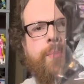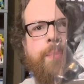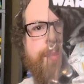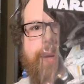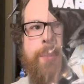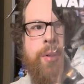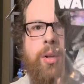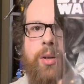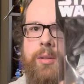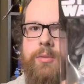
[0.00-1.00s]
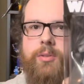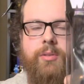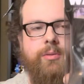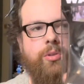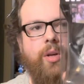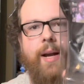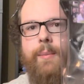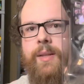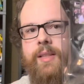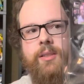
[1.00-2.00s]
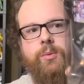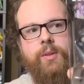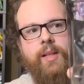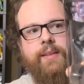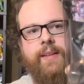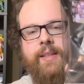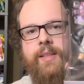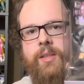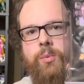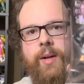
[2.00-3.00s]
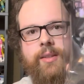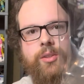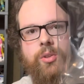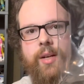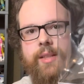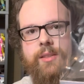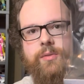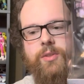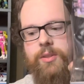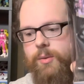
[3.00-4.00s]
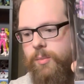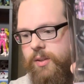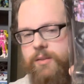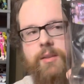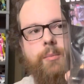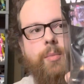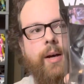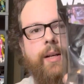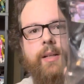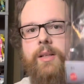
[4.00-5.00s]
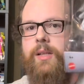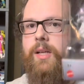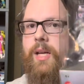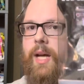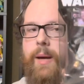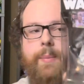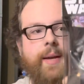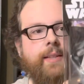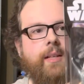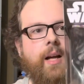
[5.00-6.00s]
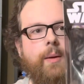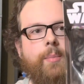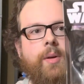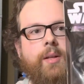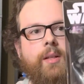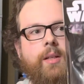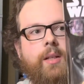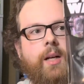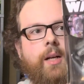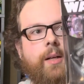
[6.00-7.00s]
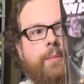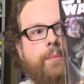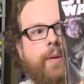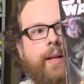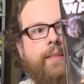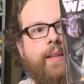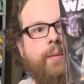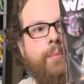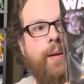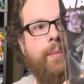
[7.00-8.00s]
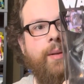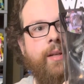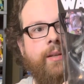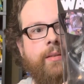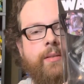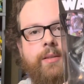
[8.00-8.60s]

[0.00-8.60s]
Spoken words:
people aren't grabbing this one like they did the Razor Crest for some reason, but I picked it up. I think maybe